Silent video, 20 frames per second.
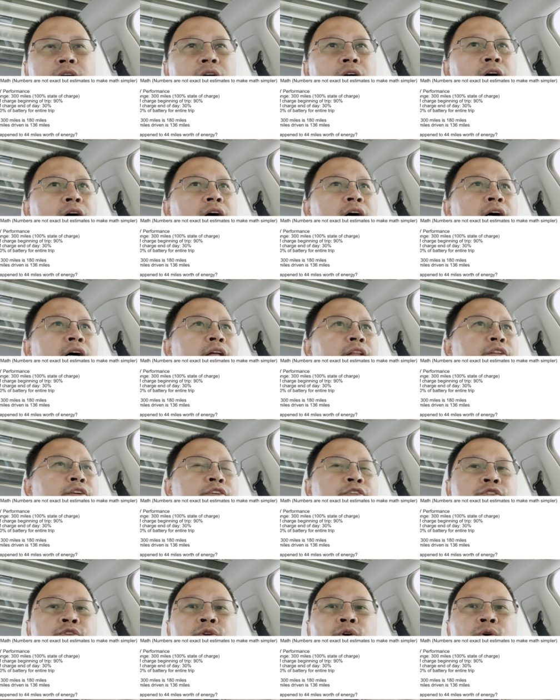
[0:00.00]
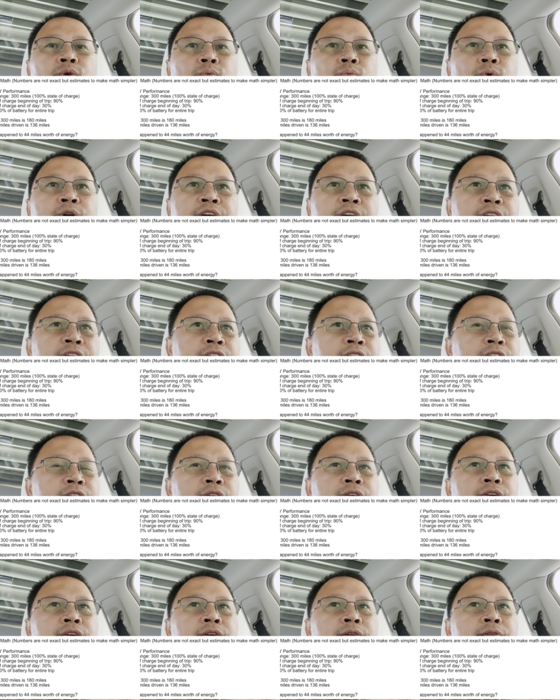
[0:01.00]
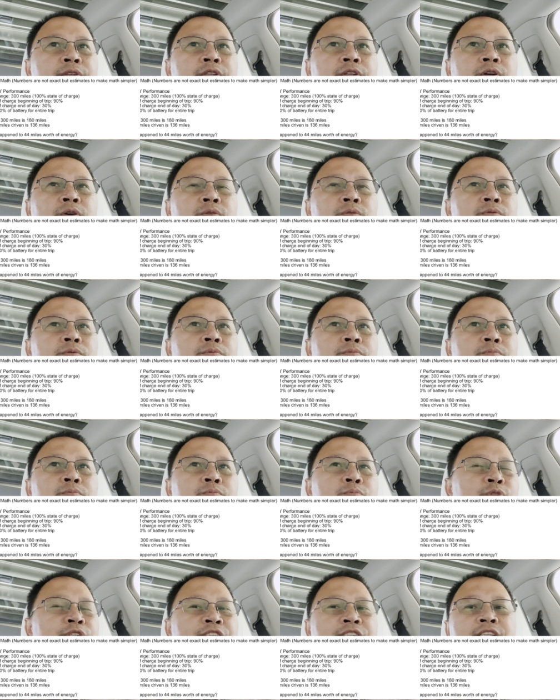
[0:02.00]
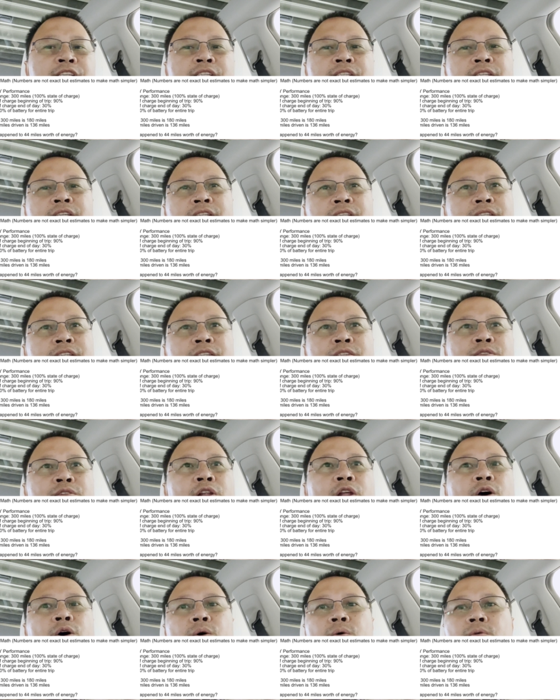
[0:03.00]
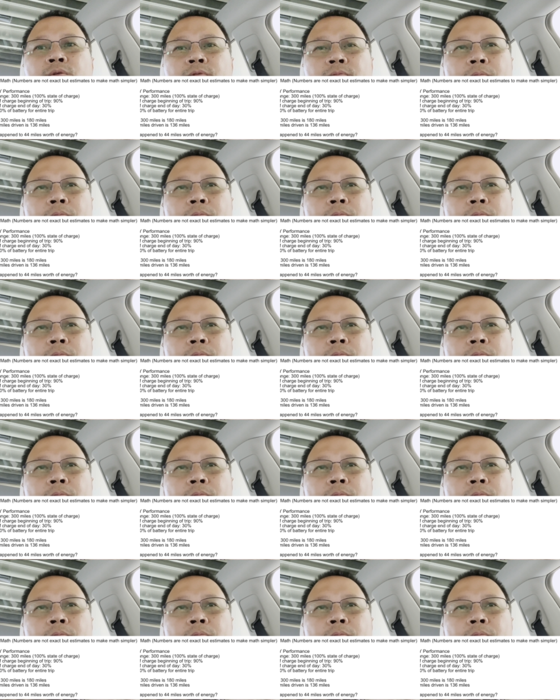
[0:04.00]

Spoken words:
There's no wind, or, you know, resistance is low.